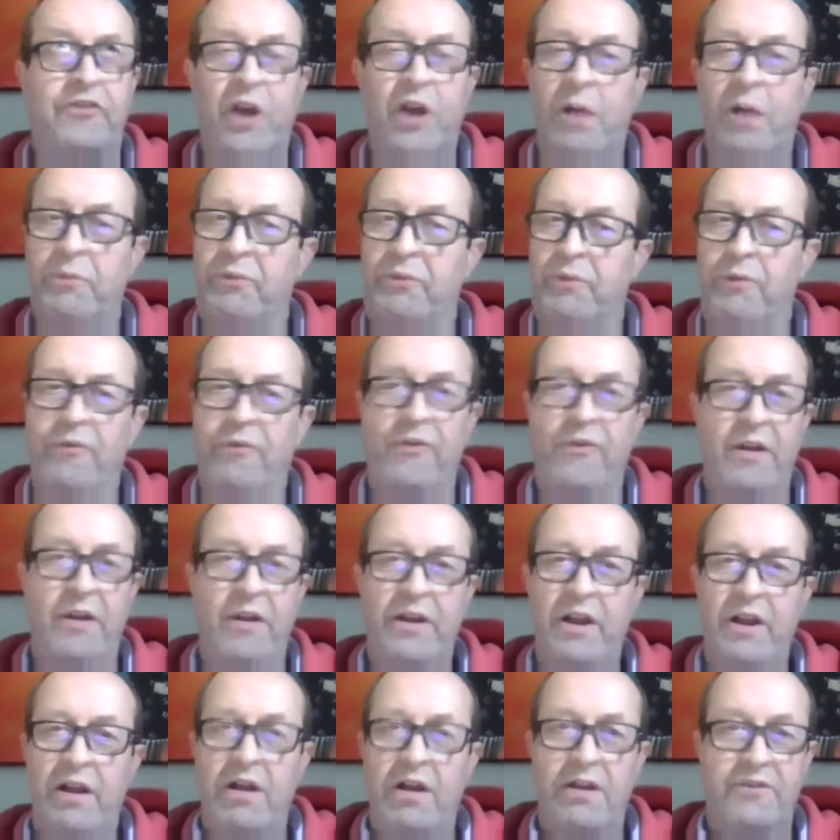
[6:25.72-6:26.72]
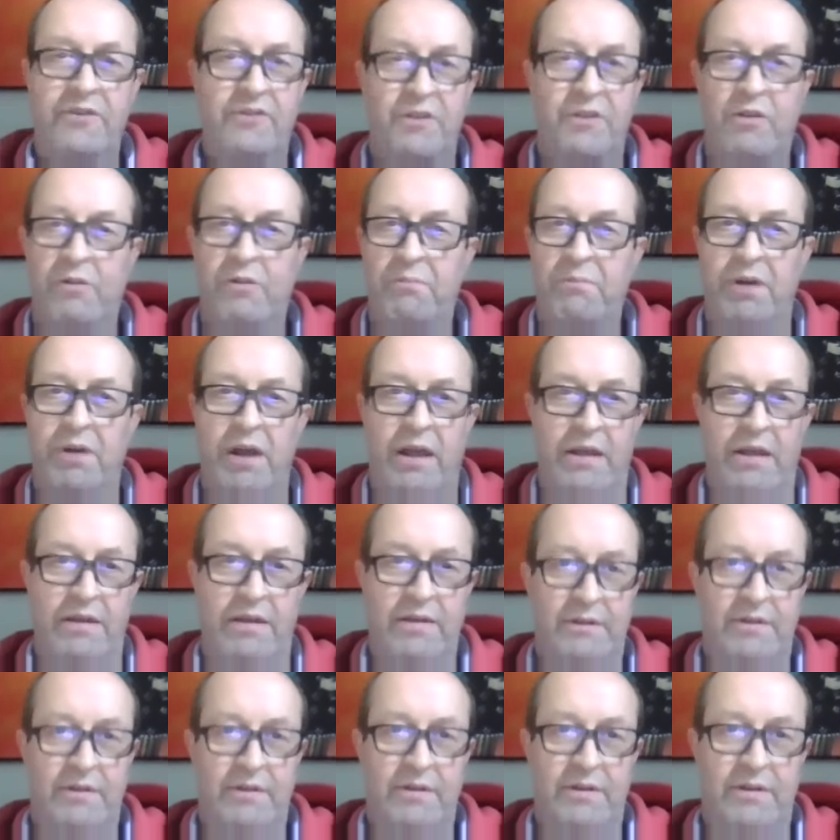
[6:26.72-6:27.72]
jobs were very hard to come by.
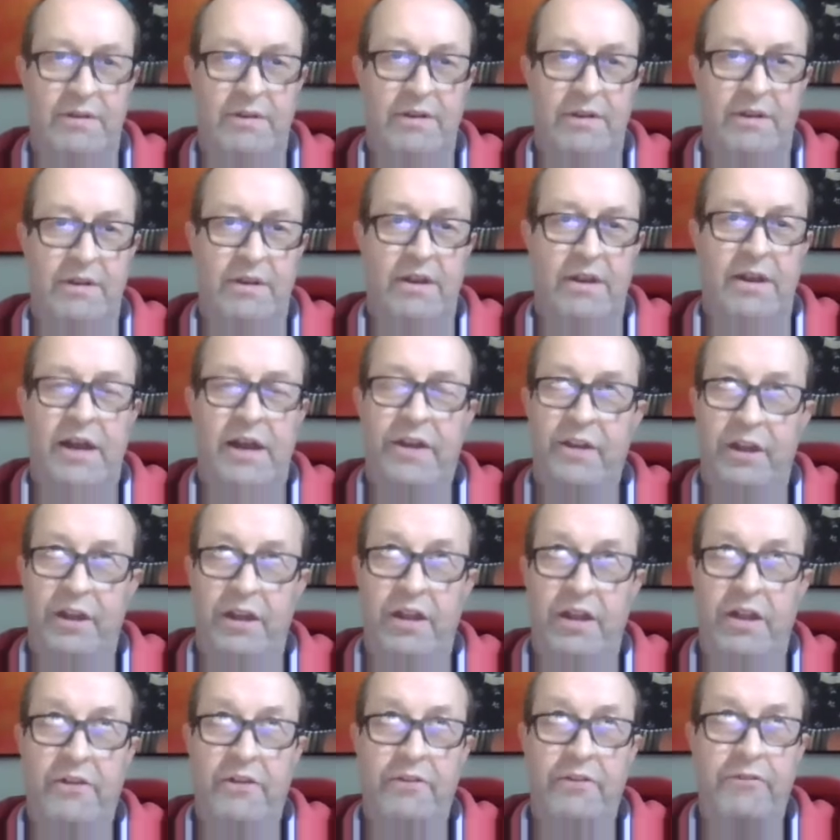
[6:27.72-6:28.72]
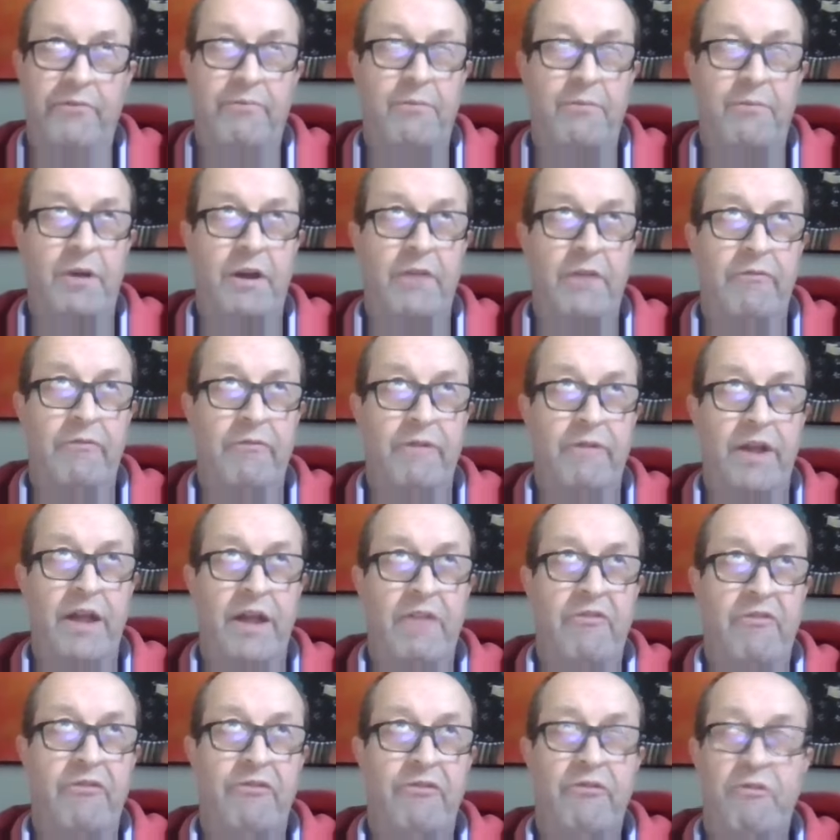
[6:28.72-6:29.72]
And a lot of my
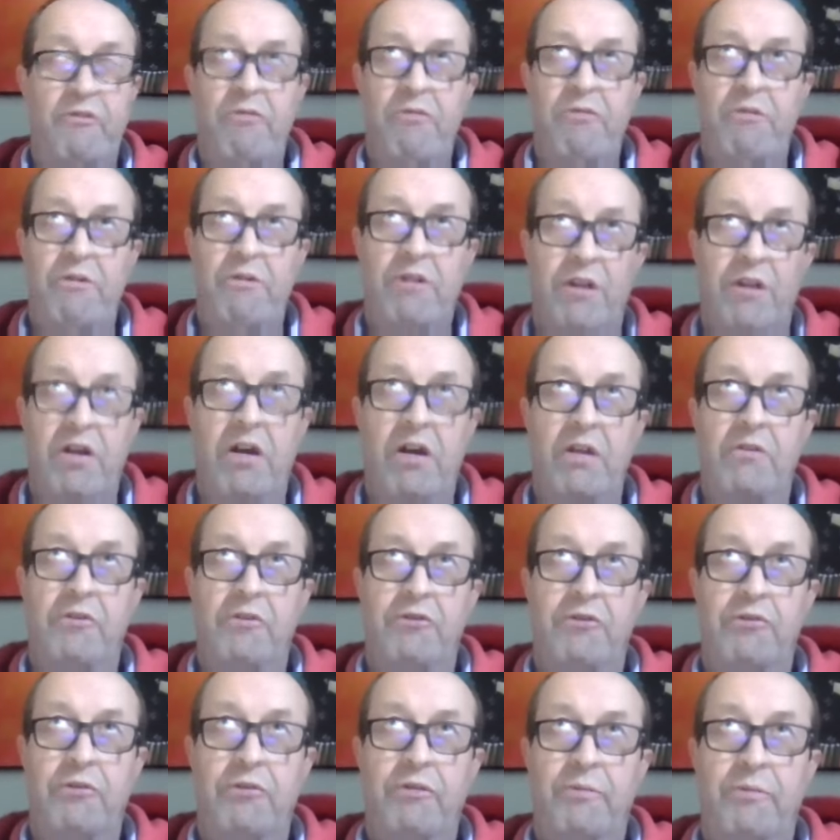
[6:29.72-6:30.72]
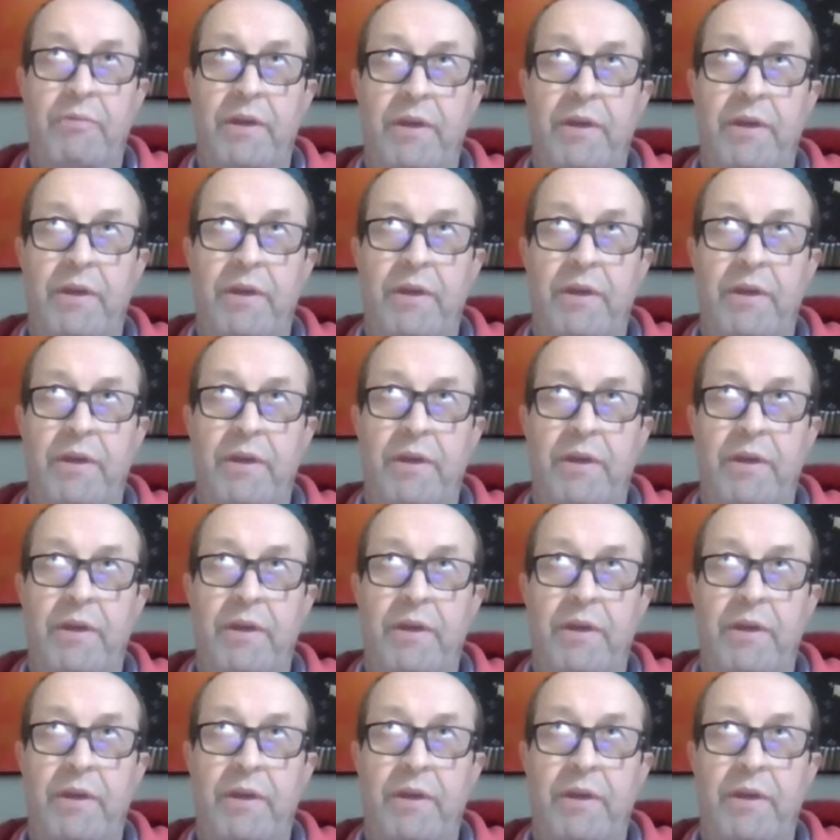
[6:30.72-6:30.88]
friends who were in college with